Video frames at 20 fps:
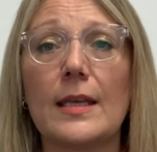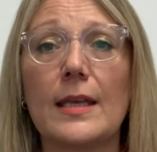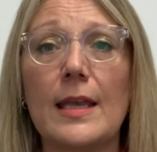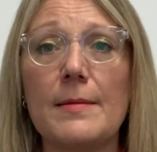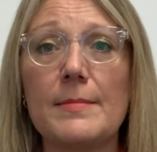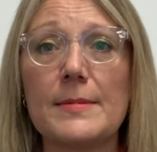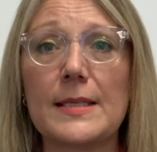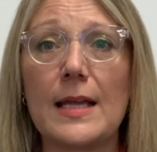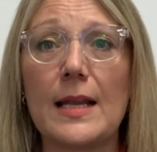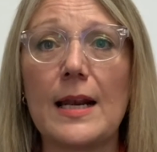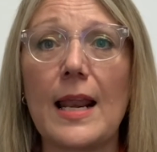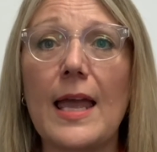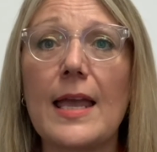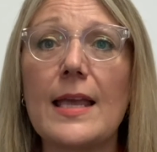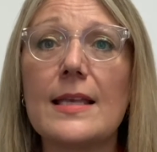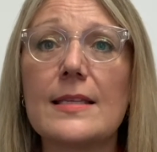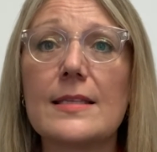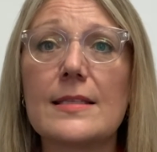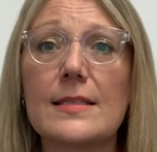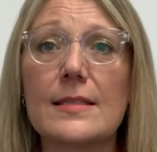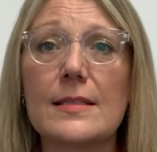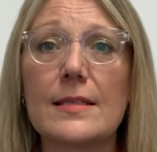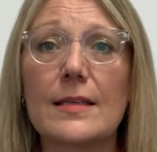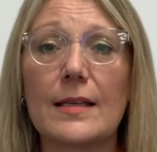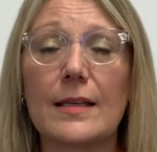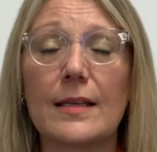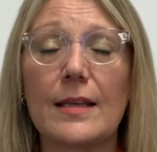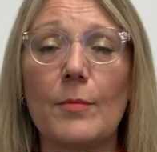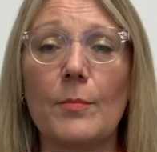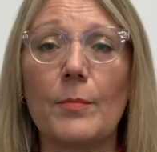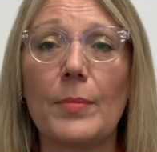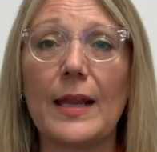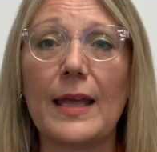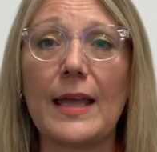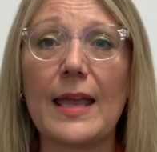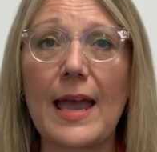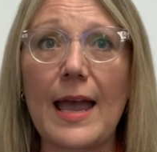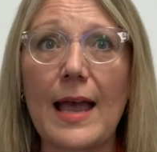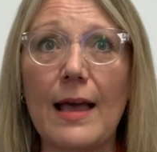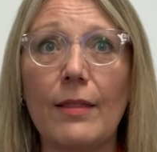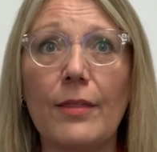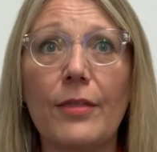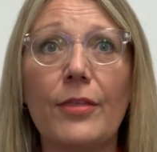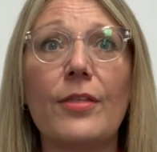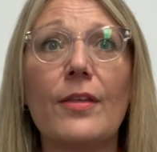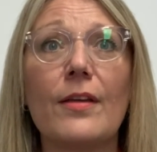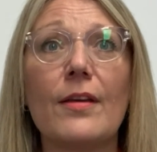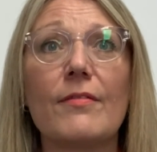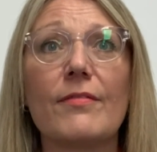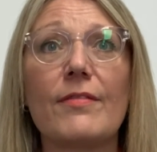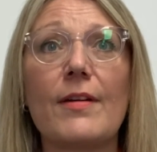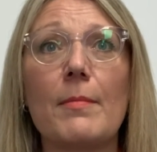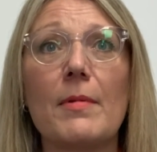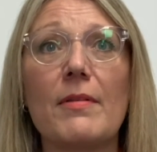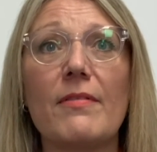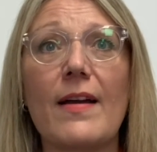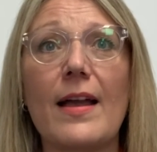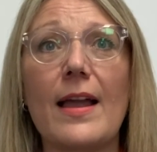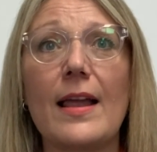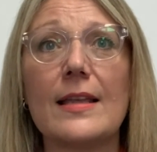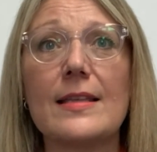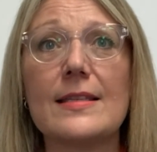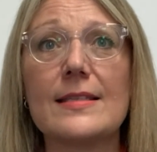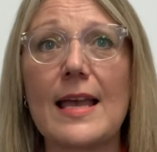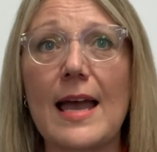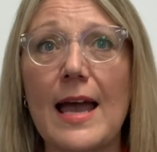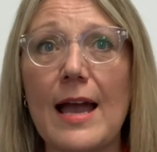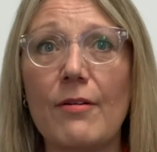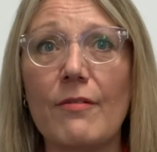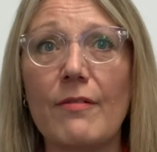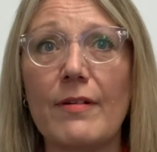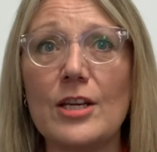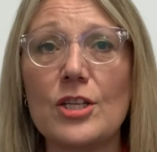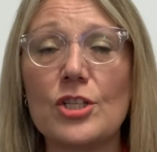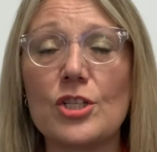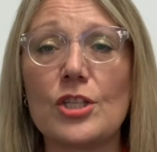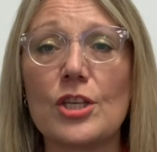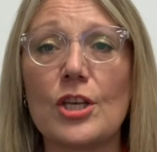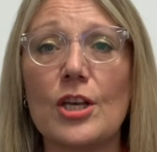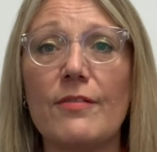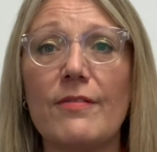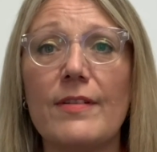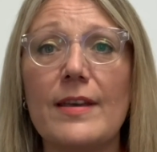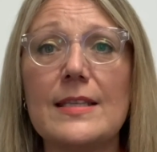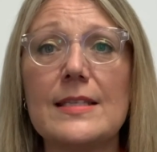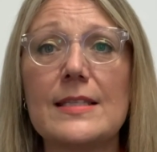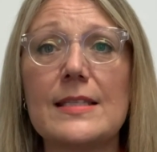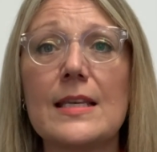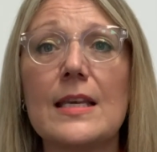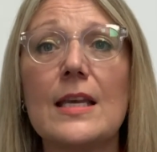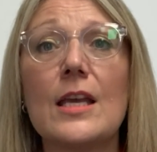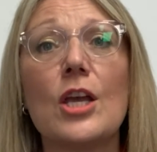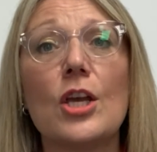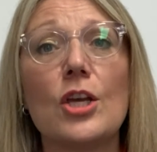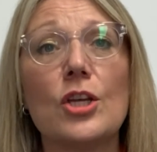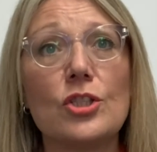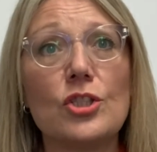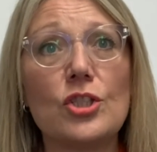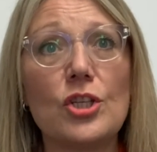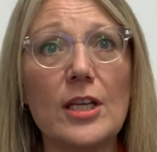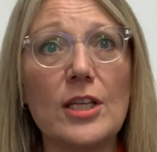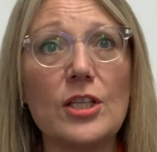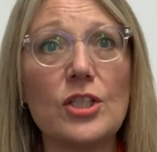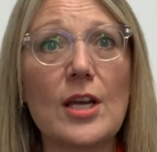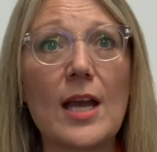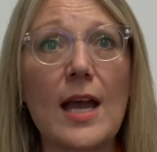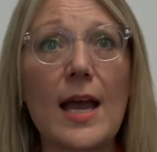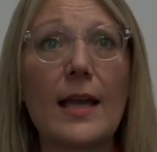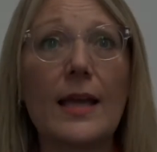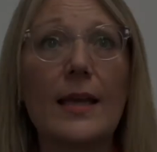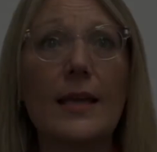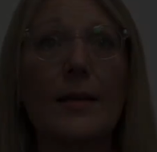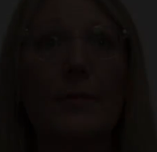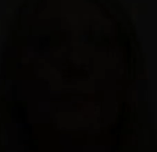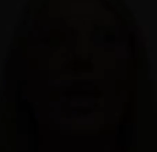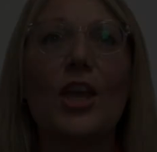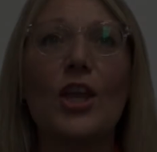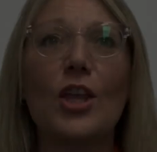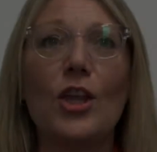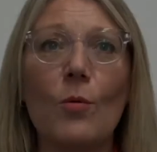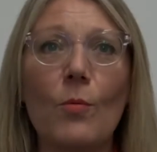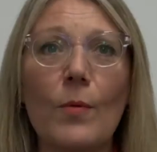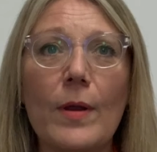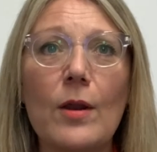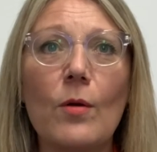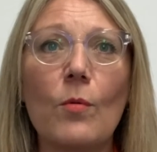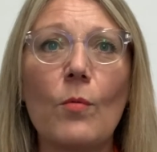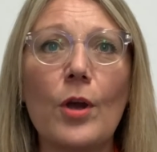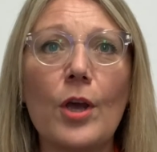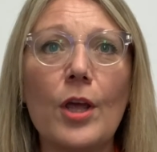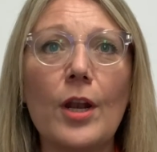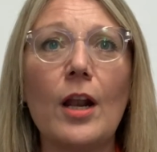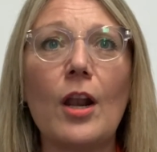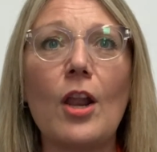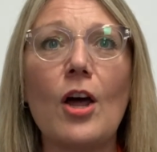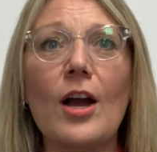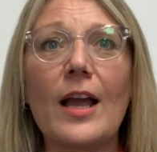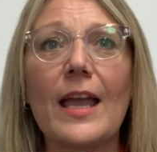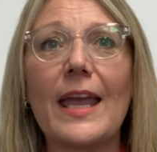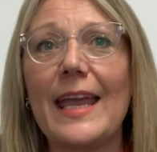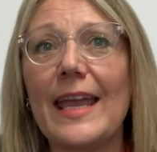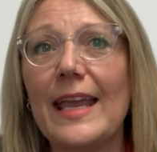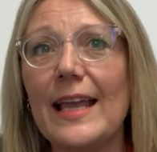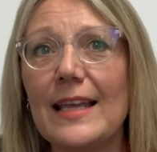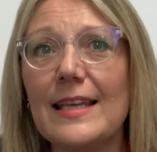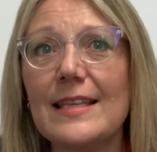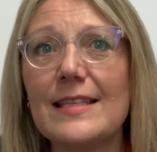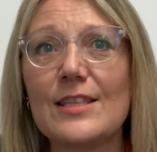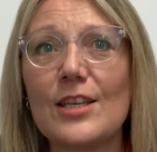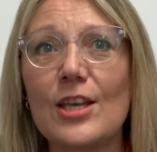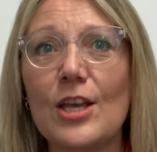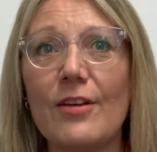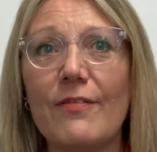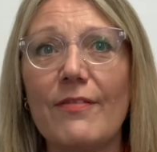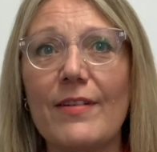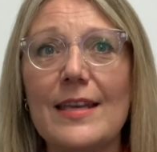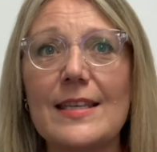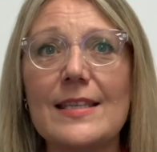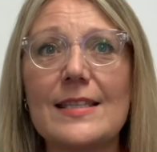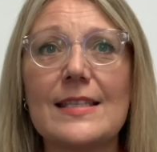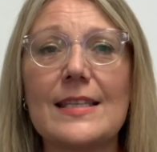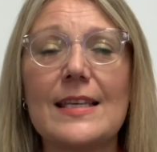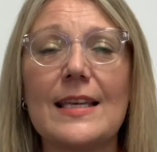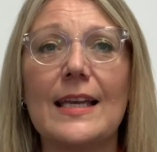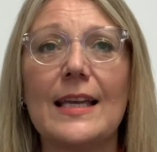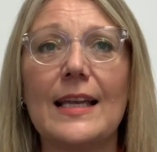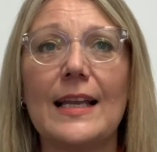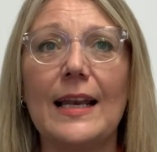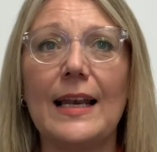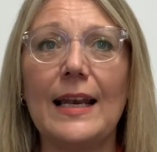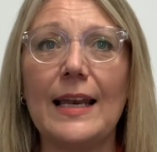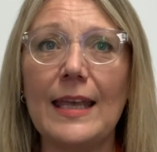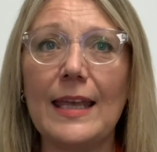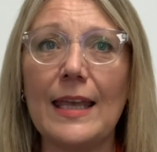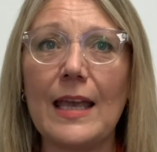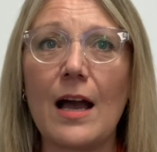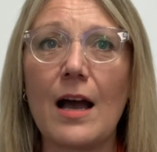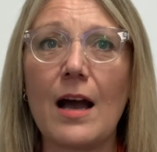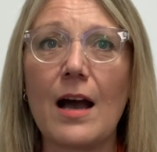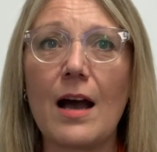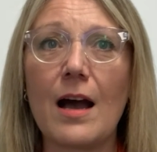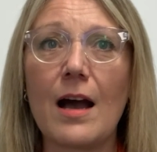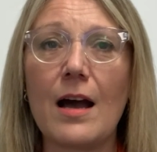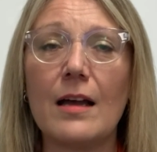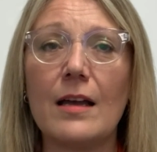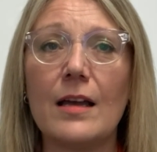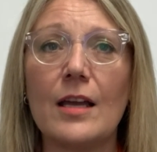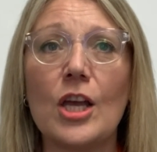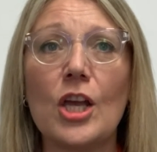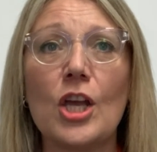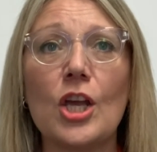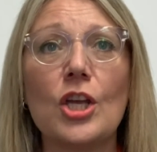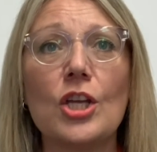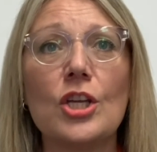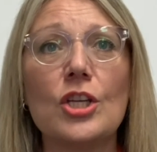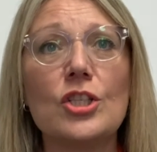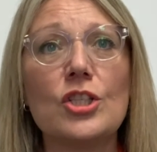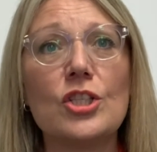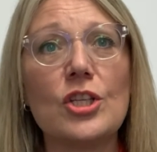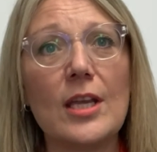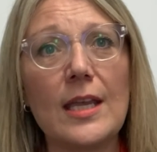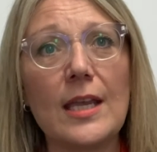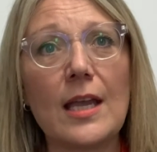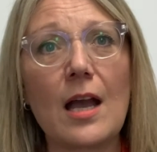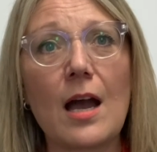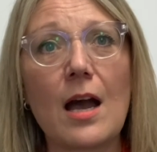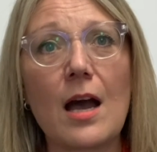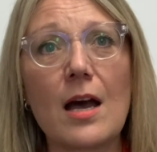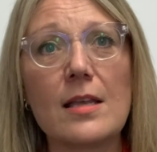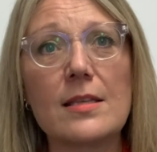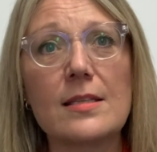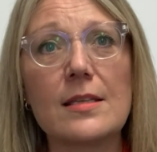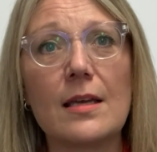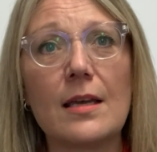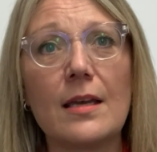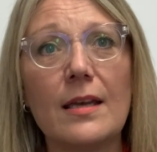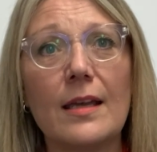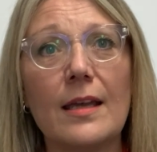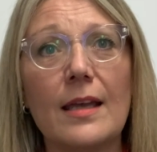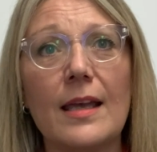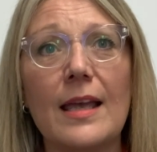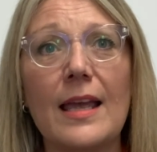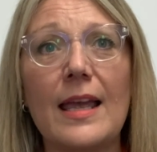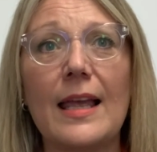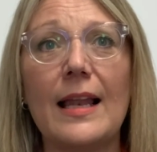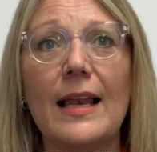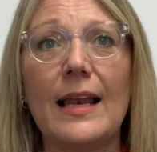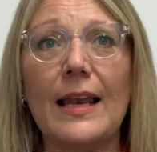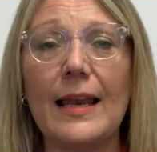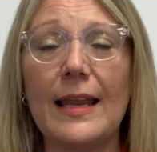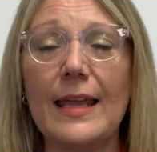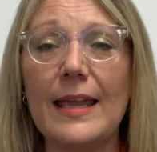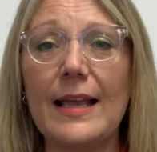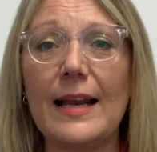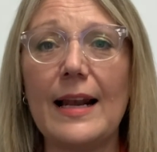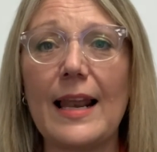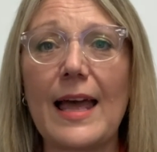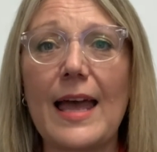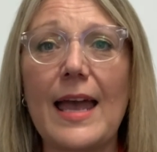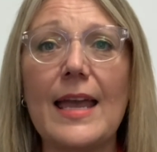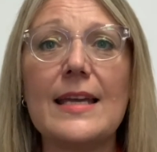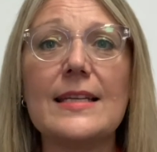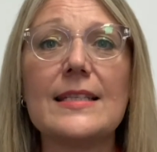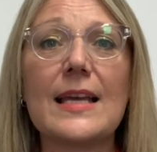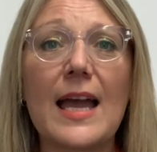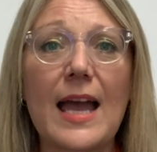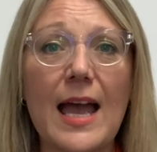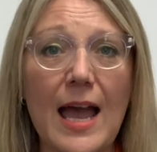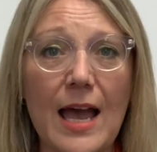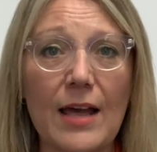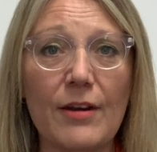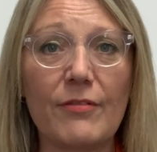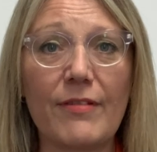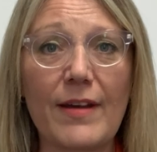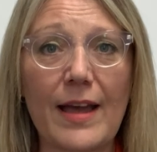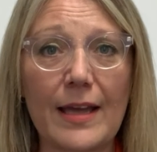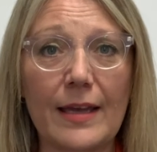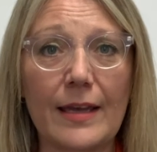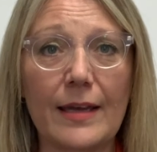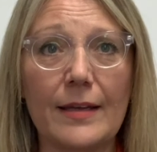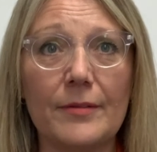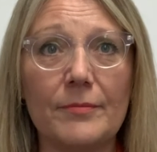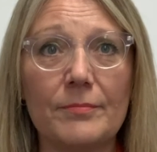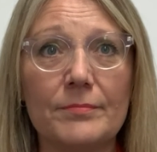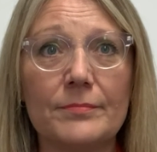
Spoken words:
Gippsland Lakes Complete Health Family Violence Outreach Service, GJAC, Your Winner Weren't Along Healing Service, LEHA, GCASA, Legal Aid and VACA.